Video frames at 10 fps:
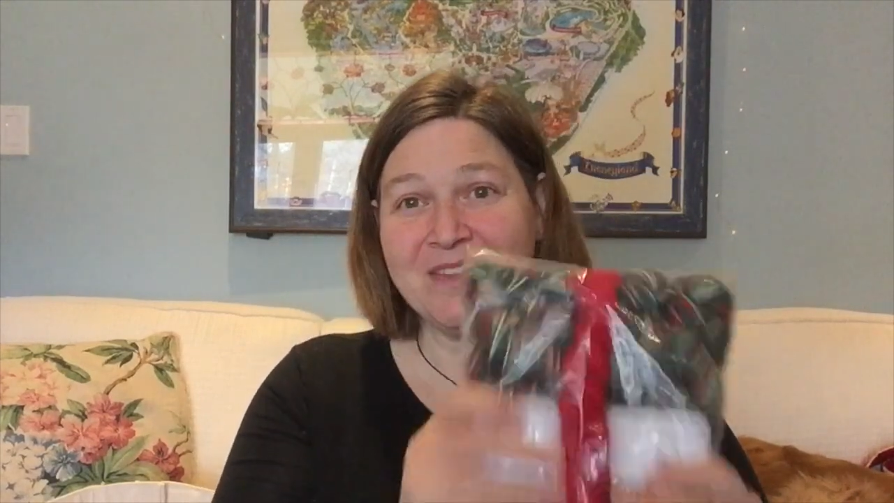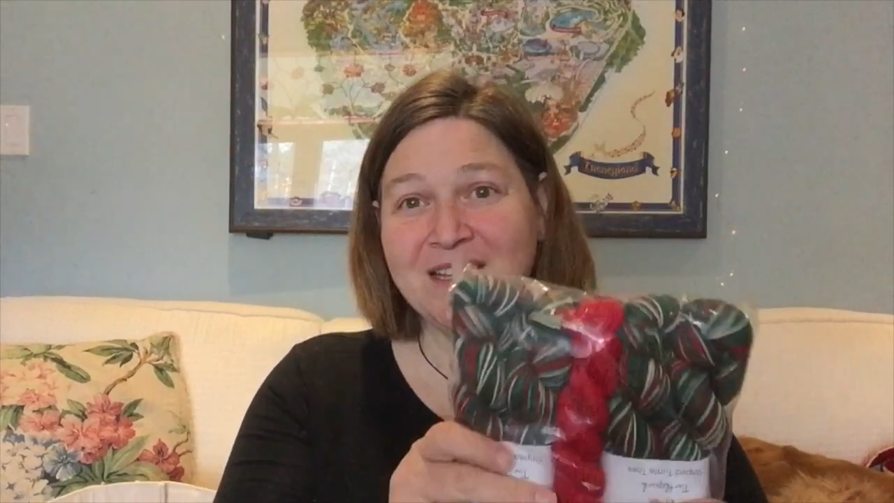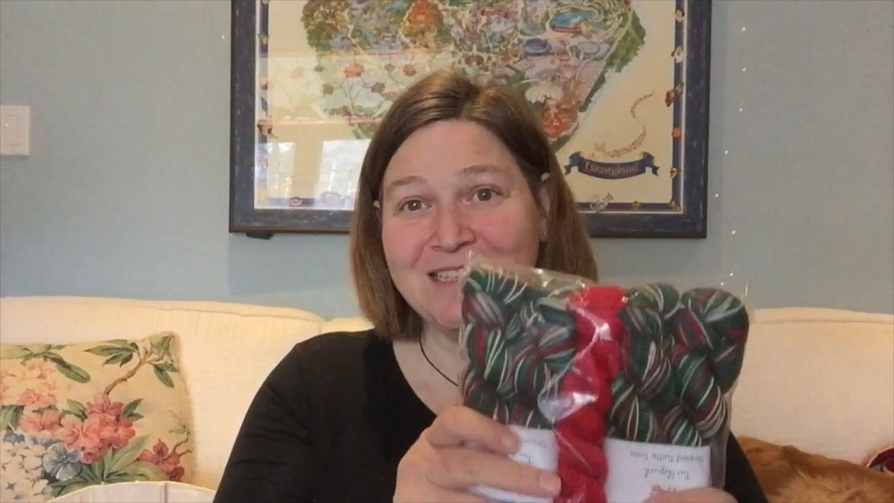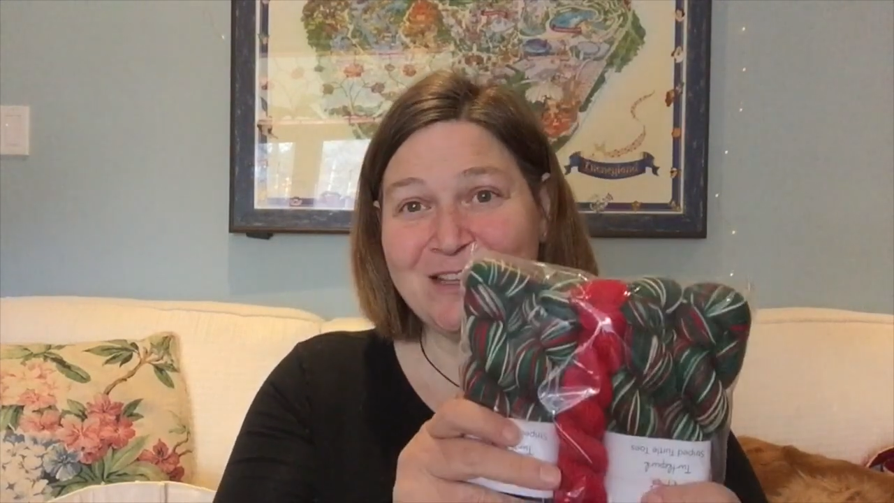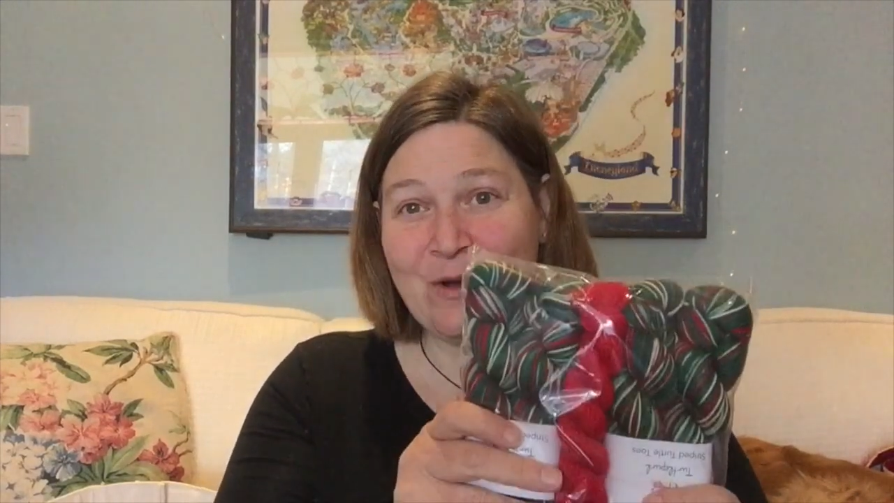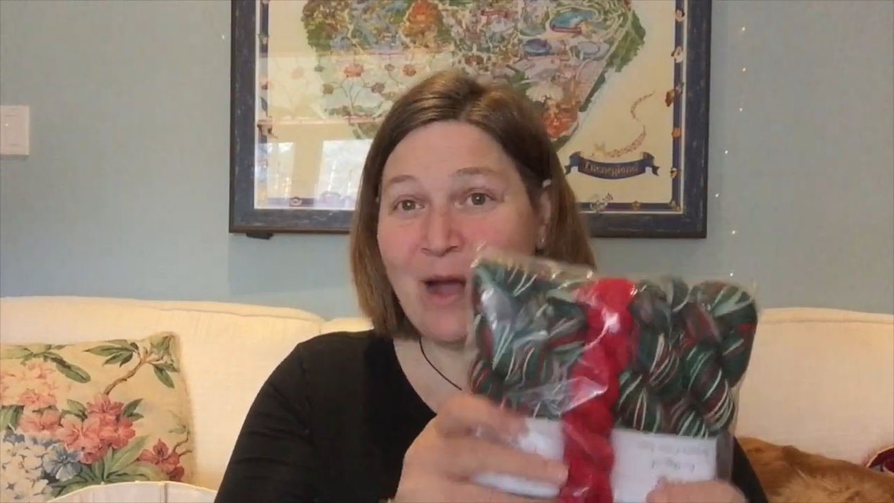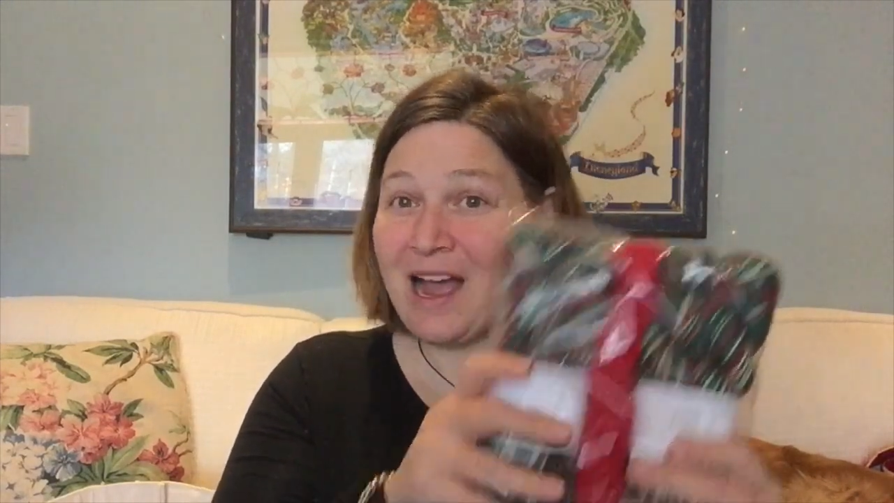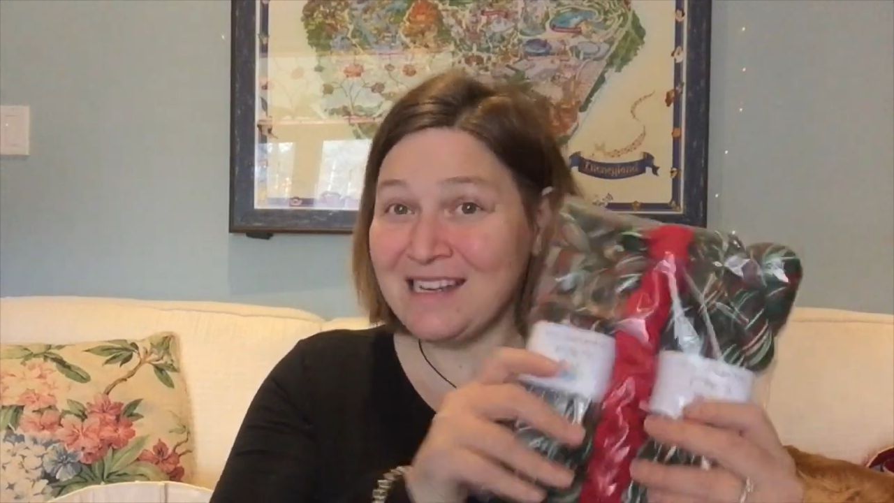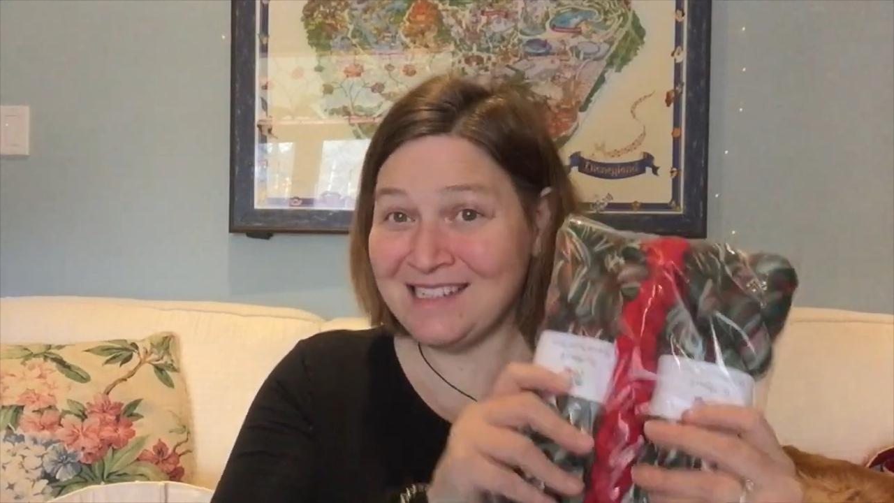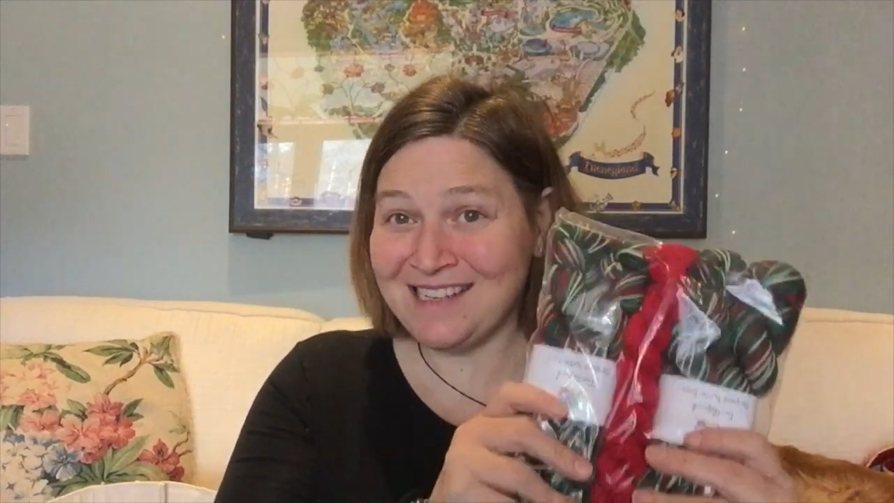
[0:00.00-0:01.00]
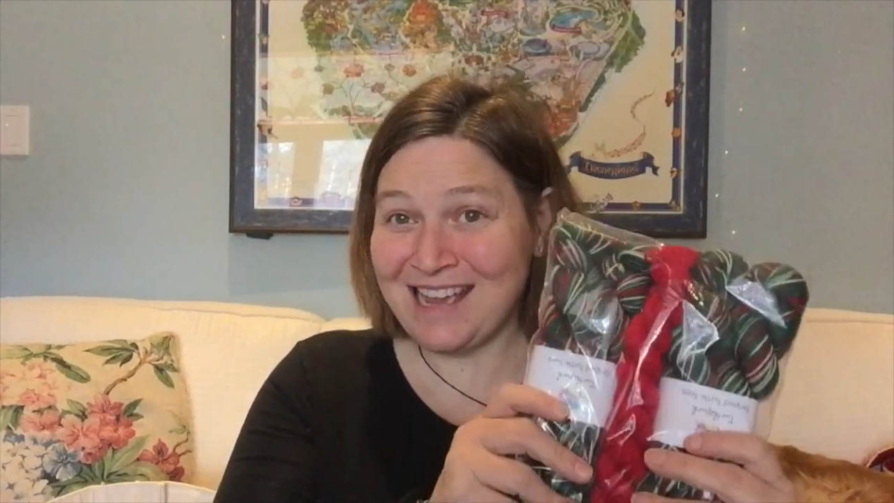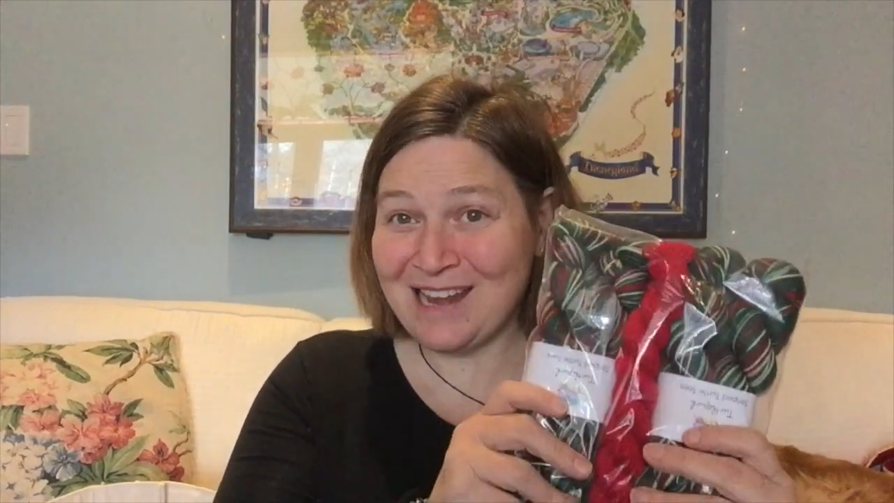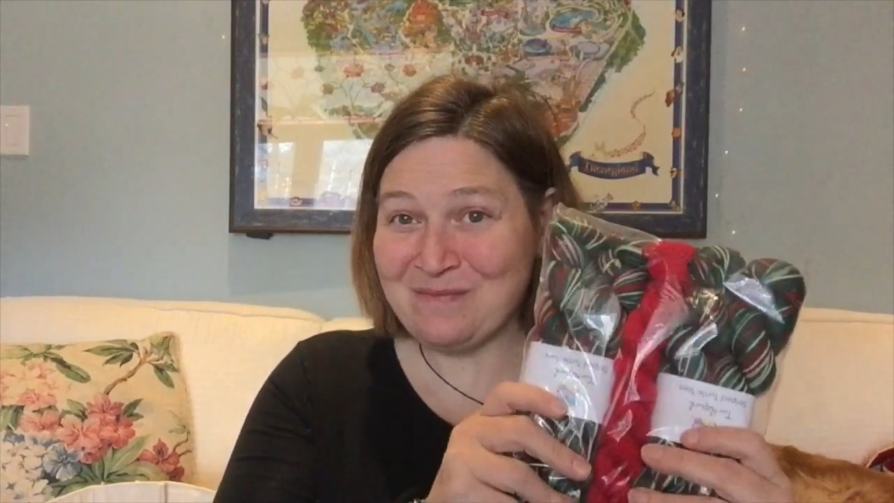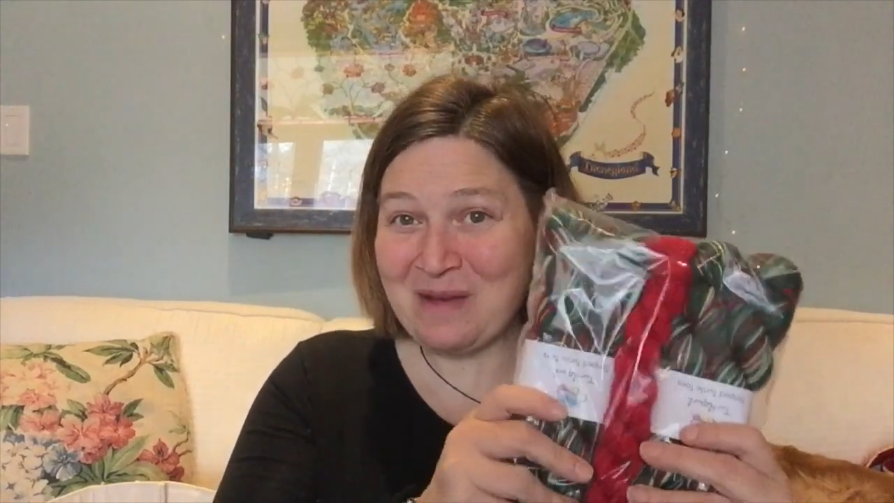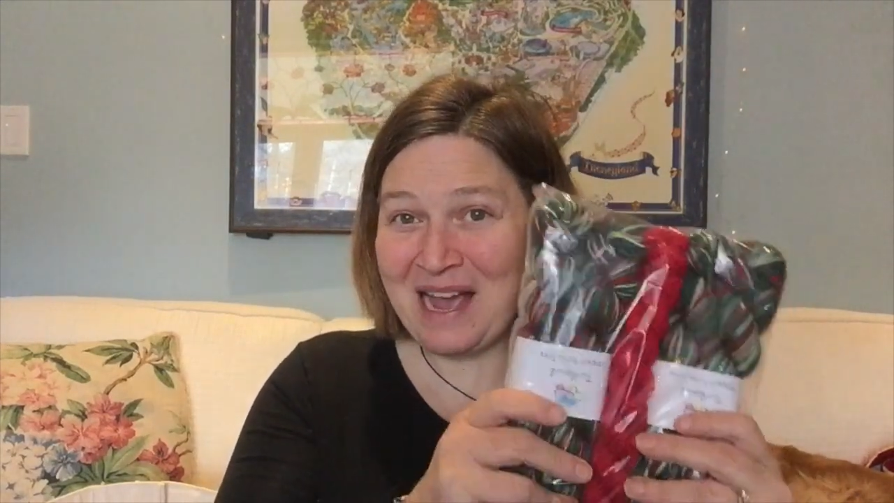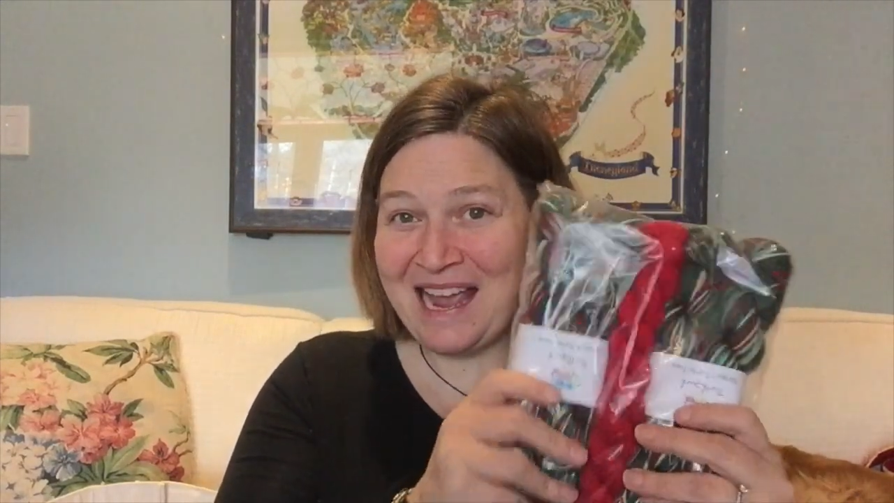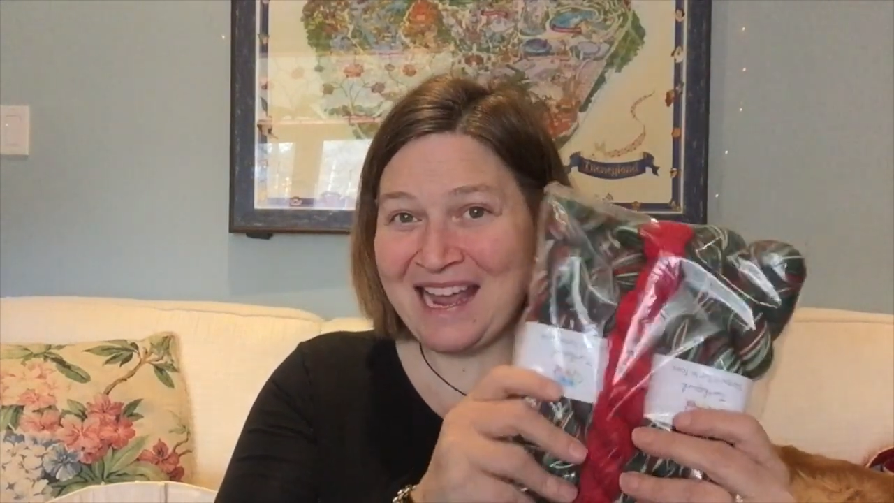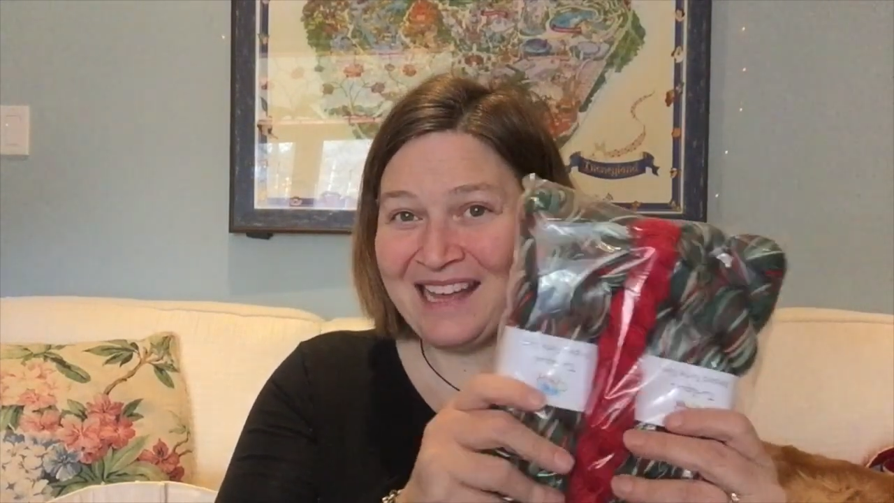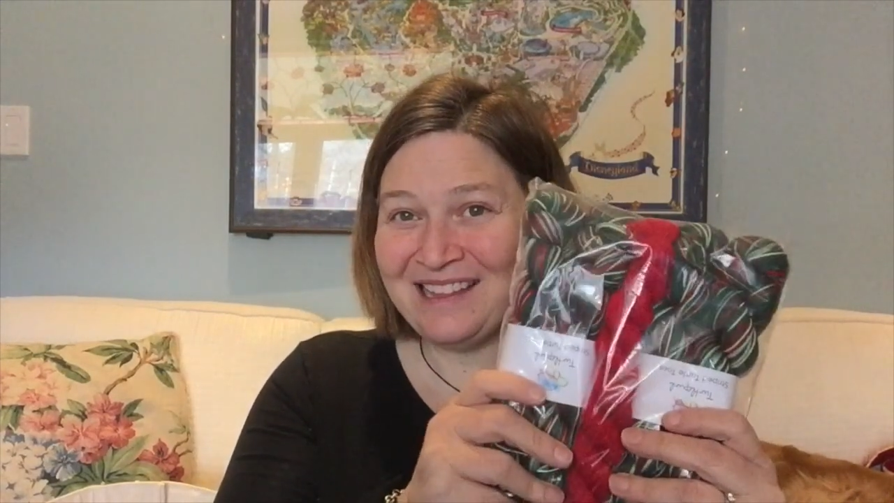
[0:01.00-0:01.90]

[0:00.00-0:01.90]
so I did get my